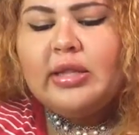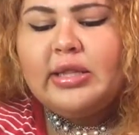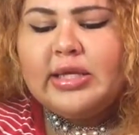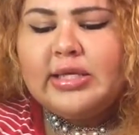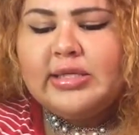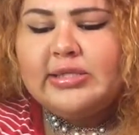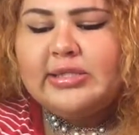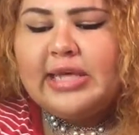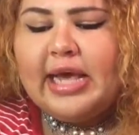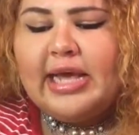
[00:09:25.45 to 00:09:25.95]

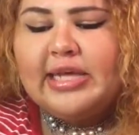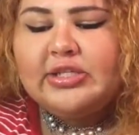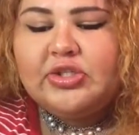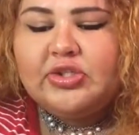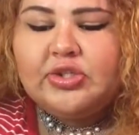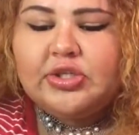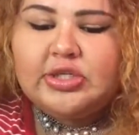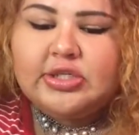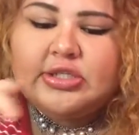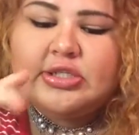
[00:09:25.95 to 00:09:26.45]

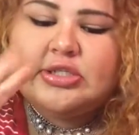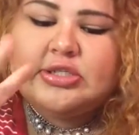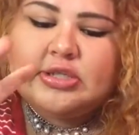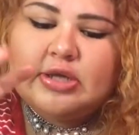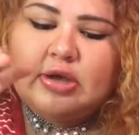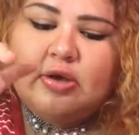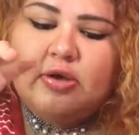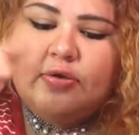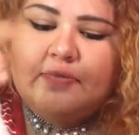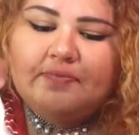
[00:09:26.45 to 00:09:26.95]

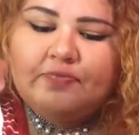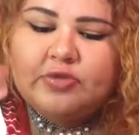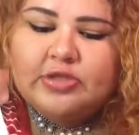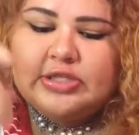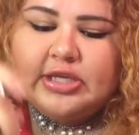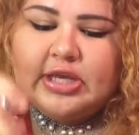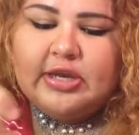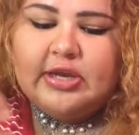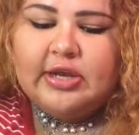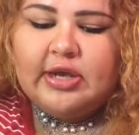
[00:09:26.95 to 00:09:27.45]
disastrous
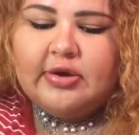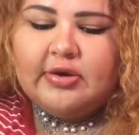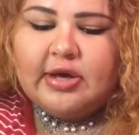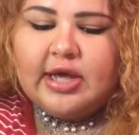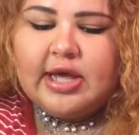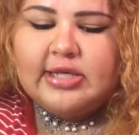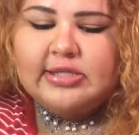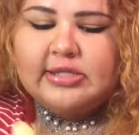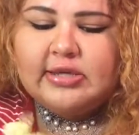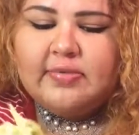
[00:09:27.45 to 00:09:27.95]
San Diego
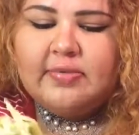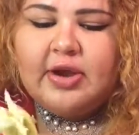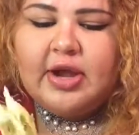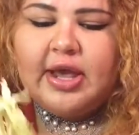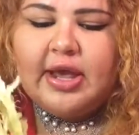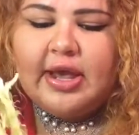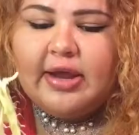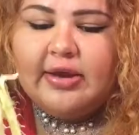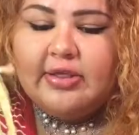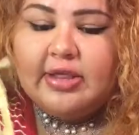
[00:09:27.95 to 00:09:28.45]
has ever
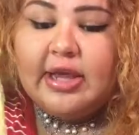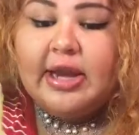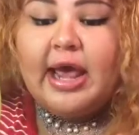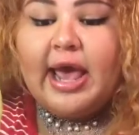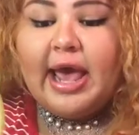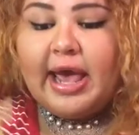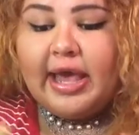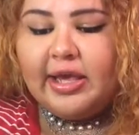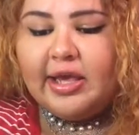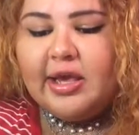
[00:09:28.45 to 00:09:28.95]
had that
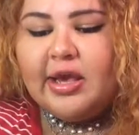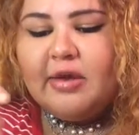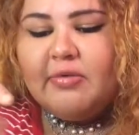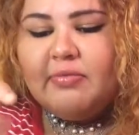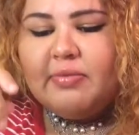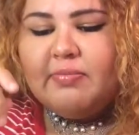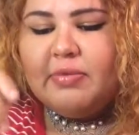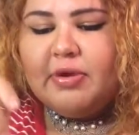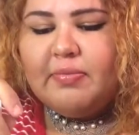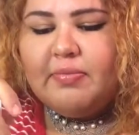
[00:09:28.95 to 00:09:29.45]
I can
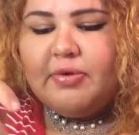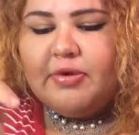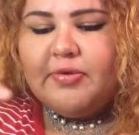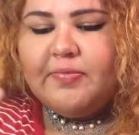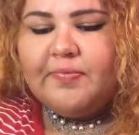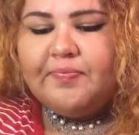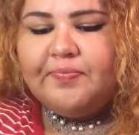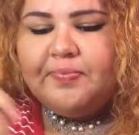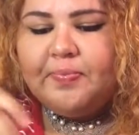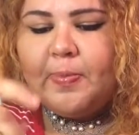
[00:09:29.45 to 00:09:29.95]
remember